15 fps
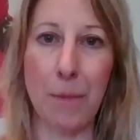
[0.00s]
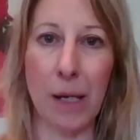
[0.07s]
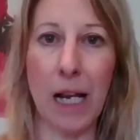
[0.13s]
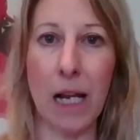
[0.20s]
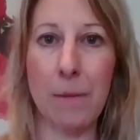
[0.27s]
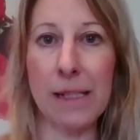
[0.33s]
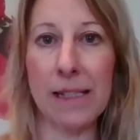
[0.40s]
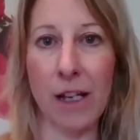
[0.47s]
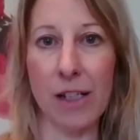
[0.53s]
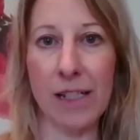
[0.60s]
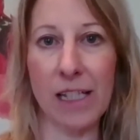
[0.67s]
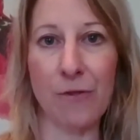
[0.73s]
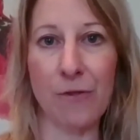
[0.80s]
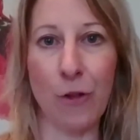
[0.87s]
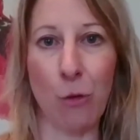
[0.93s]
My name is
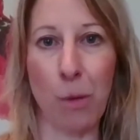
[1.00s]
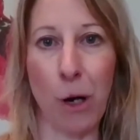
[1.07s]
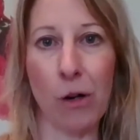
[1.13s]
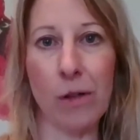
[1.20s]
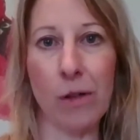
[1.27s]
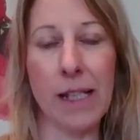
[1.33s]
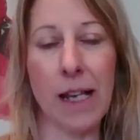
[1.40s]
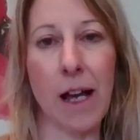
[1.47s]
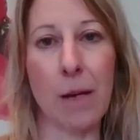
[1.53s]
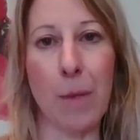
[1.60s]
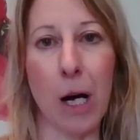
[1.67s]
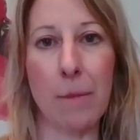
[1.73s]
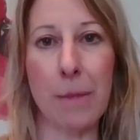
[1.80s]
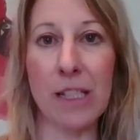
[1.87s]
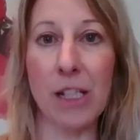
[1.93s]
Ursula Philpott.
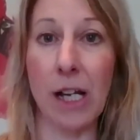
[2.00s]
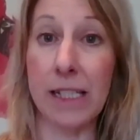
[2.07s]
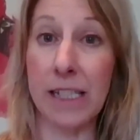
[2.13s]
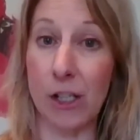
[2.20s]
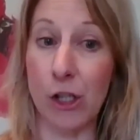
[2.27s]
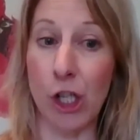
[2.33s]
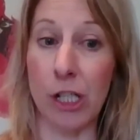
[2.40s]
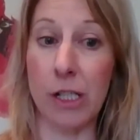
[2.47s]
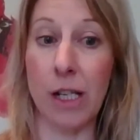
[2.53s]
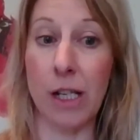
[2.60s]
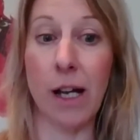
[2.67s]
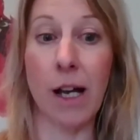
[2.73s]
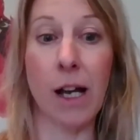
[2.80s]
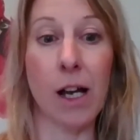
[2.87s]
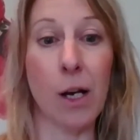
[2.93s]
I'm a dietitian
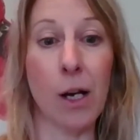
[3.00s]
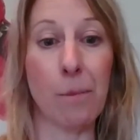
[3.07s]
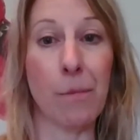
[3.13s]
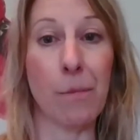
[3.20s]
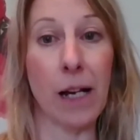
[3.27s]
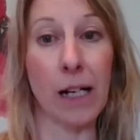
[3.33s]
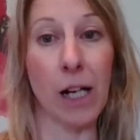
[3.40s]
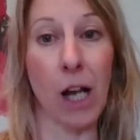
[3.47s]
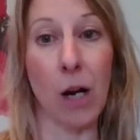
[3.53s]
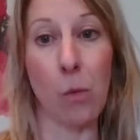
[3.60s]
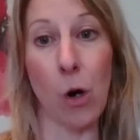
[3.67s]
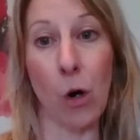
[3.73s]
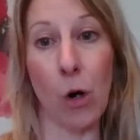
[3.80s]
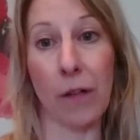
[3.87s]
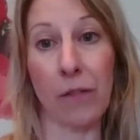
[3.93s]
and I
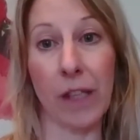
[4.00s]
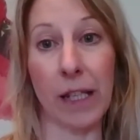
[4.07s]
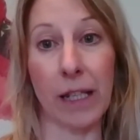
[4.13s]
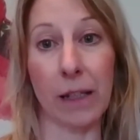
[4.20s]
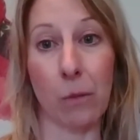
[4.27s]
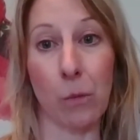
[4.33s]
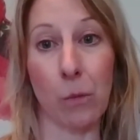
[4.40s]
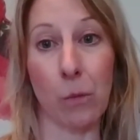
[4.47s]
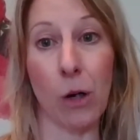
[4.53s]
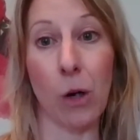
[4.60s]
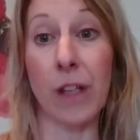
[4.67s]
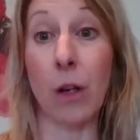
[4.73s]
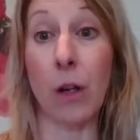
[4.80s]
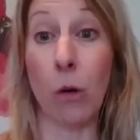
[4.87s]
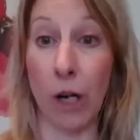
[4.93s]
work on the
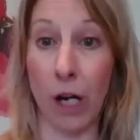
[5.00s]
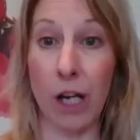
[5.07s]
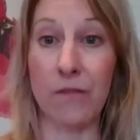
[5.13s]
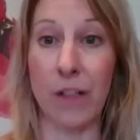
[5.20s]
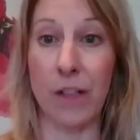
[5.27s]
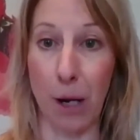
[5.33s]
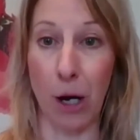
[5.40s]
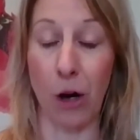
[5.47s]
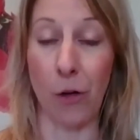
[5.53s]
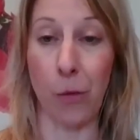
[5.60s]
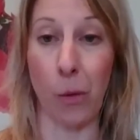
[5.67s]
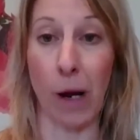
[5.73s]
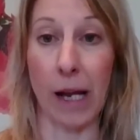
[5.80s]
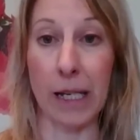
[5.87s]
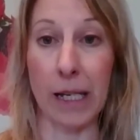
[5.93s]
long COVID
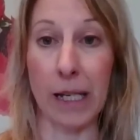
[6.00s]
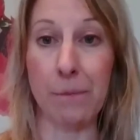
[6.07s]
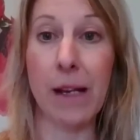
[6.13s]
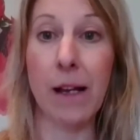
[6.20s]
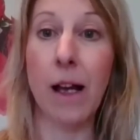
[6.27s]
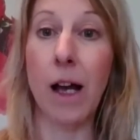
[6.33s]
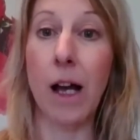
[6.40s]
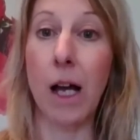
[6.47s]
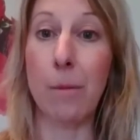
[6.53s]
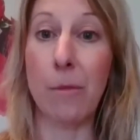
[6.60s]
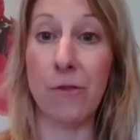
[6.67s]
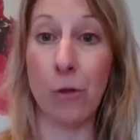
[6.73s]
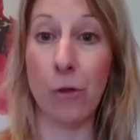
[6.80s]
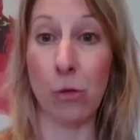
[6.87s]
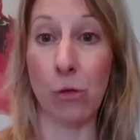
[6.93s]
pathway
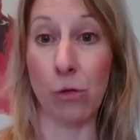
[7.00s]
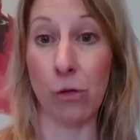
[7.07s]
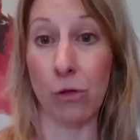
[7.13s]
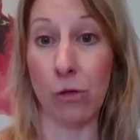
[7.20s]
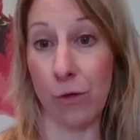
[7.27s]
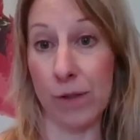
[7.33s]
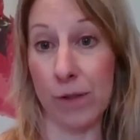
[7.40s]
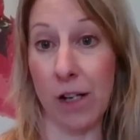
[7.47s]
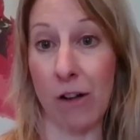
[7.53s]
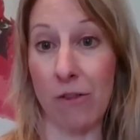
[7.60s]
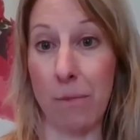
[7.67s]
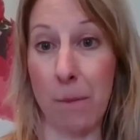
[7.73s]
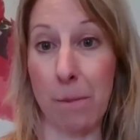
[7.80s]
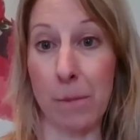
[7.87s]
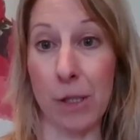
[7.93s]
for
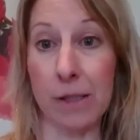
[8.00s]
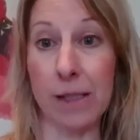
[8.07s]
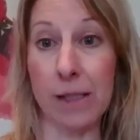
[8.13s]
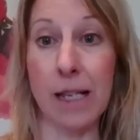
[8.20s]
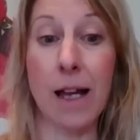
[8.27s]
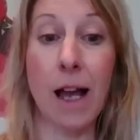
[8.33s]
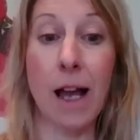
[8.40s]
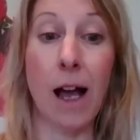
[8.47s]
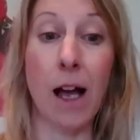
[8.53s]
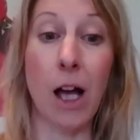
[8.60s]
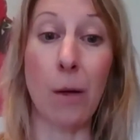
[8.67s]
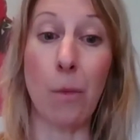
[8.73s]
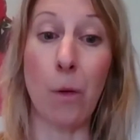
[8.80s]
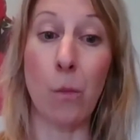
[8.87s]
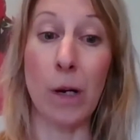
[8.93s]
staff members.
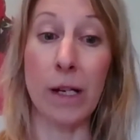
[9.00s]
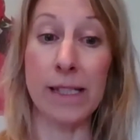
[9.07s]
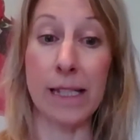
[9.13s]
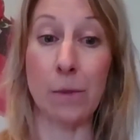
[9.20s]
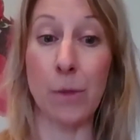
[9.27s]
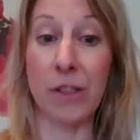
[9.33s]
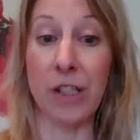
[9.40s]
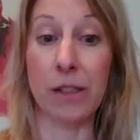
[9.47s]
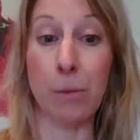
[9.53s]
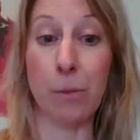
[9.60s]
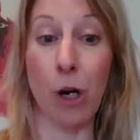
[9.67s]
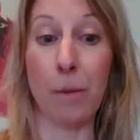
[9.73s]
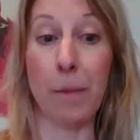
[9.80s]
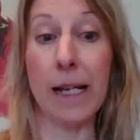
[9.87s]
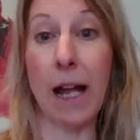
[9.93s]
We sit within the
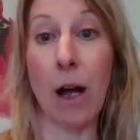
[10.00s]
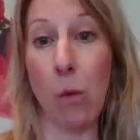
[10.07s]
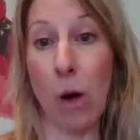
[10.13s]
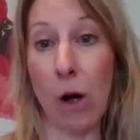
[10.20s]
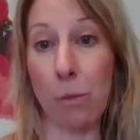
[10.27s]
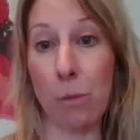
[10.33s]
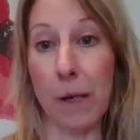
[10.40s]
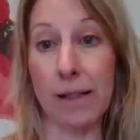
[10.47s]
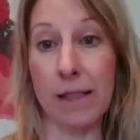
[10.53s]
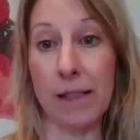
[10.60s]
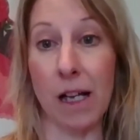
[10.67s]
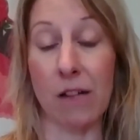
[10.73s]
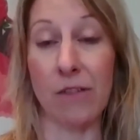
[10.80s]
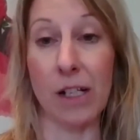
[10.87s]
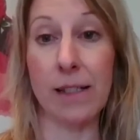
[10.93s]
Primary Care Wellbeing
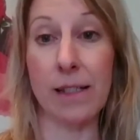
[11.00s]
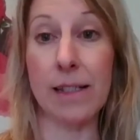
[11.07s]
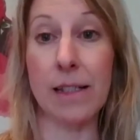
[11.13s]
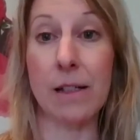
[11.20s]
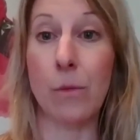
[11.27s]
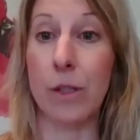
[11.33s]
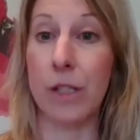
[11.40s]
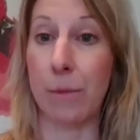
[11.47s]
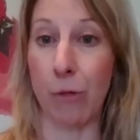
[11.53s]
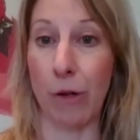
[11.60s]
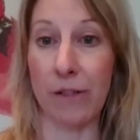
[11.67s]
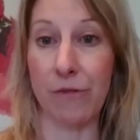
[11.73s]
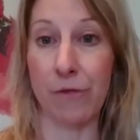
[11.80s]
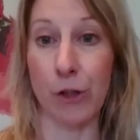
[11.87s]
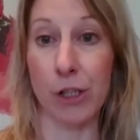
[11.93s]
Service within
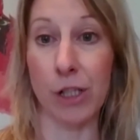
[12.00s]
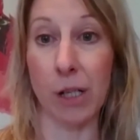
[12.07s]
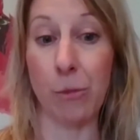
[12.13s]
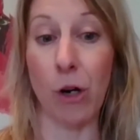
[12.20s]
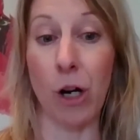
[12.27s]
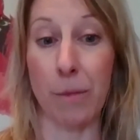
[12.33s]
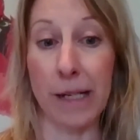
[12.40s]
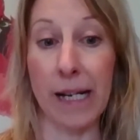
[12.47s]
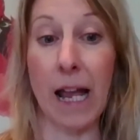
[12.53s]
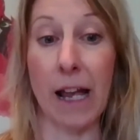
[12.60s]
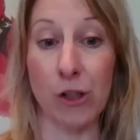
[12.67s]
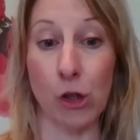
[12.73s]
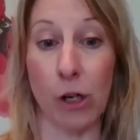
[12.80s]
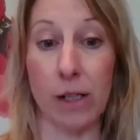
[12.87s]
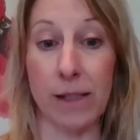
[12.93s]
Bradford Primary Care
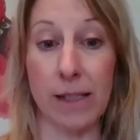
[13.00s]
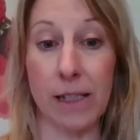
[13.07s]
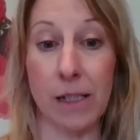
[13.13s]
Trust.